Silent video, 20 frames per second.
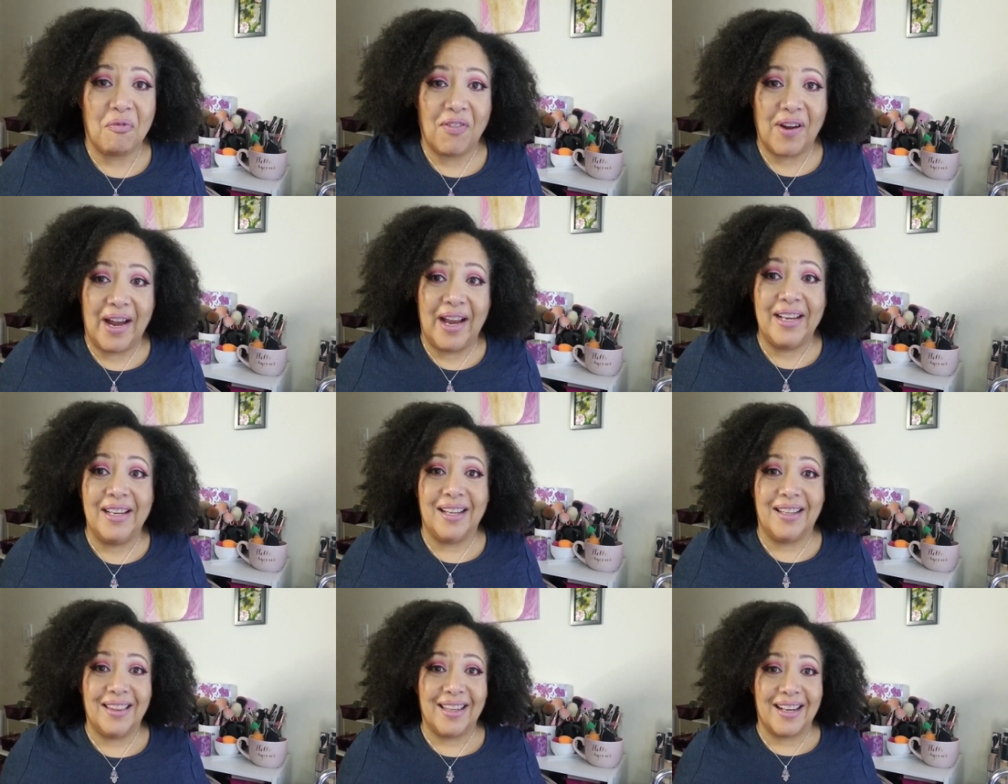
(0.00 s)

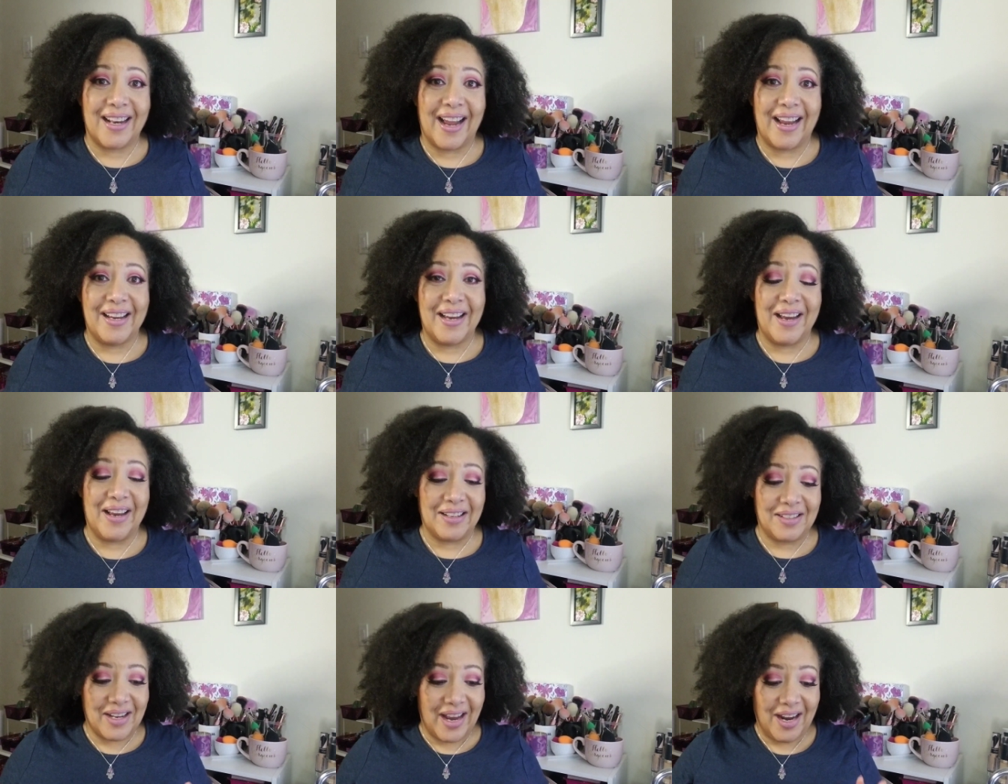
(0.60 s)
finding that I
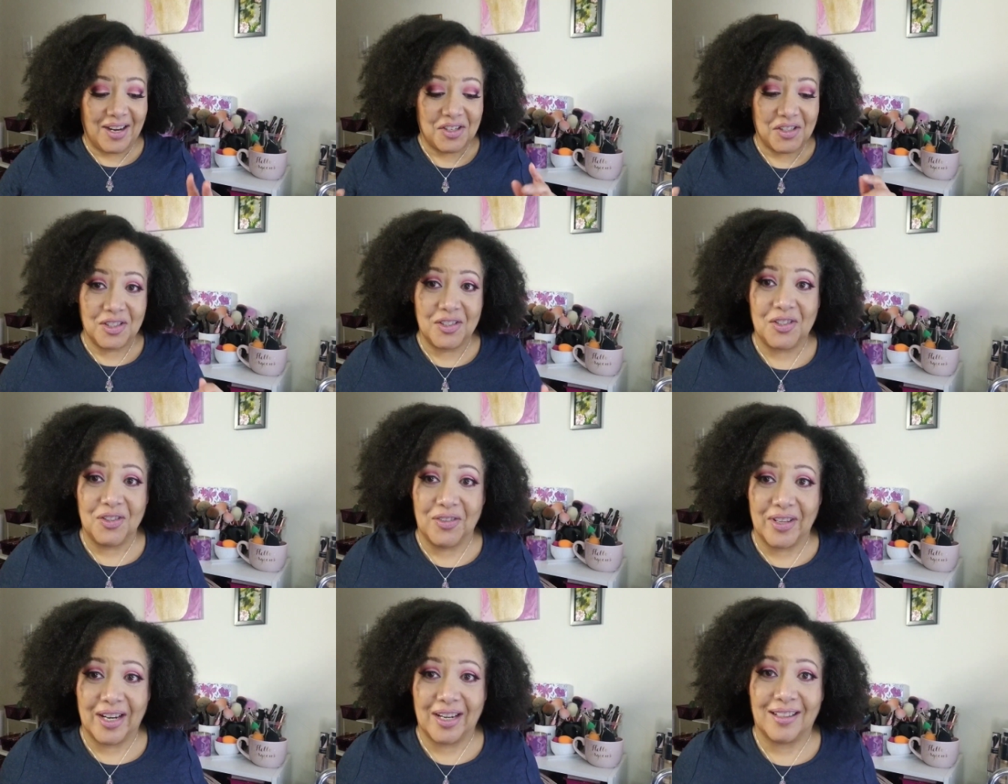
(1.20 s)
hit, actually
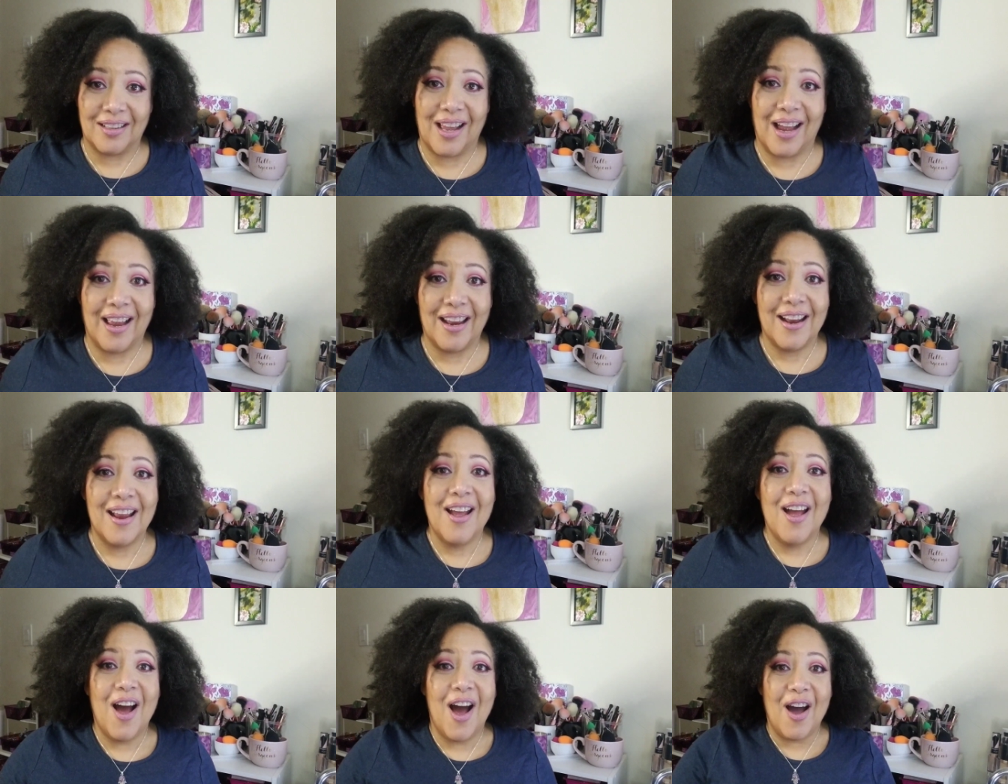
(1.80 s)
do that a lot.
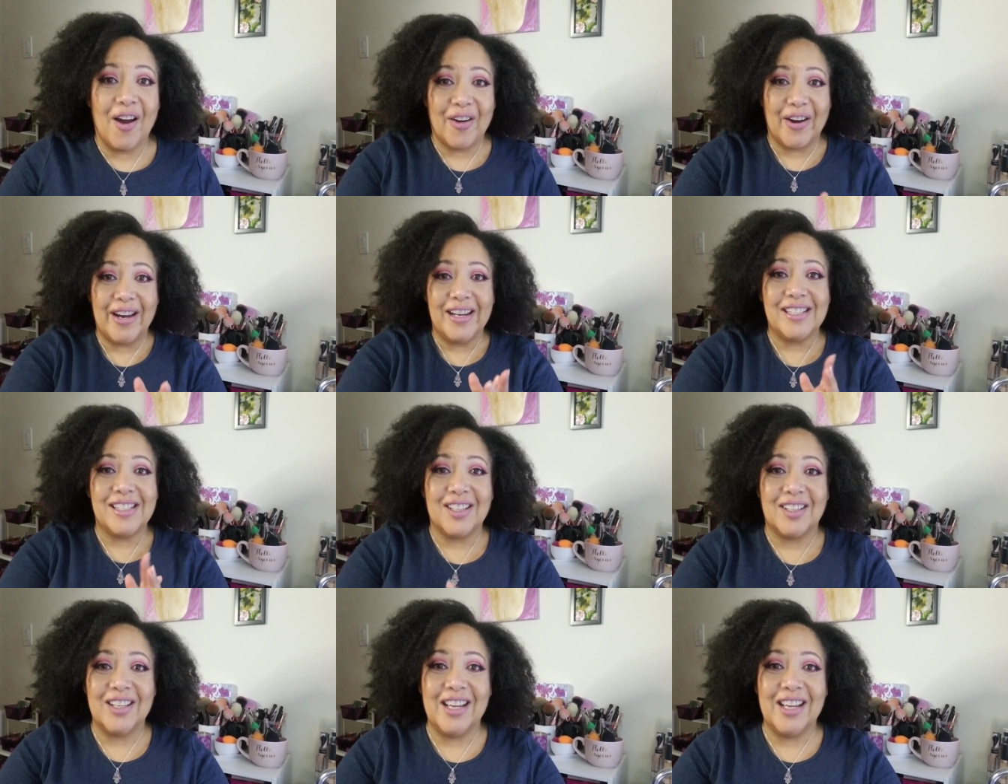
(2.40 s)
All right, so